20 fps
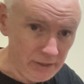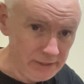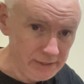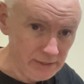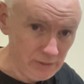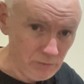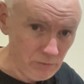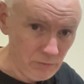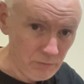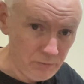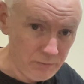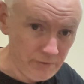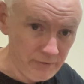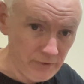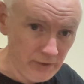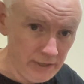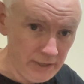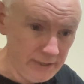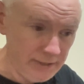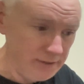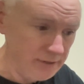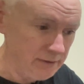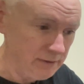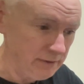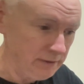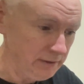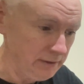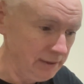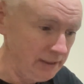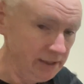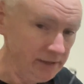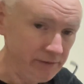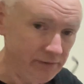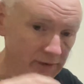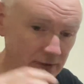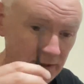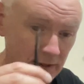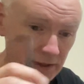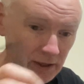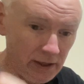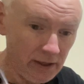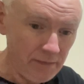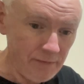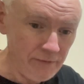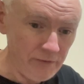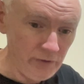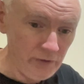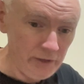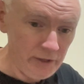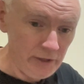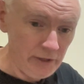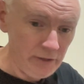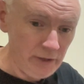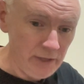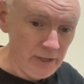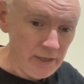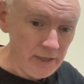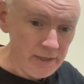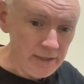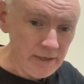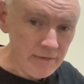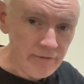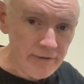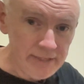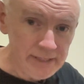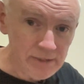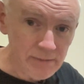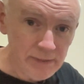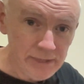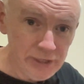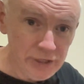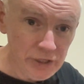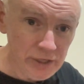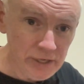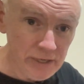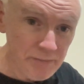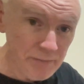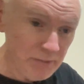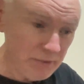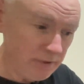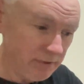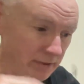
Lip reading: that will provide these for you. They're reasonably cheap,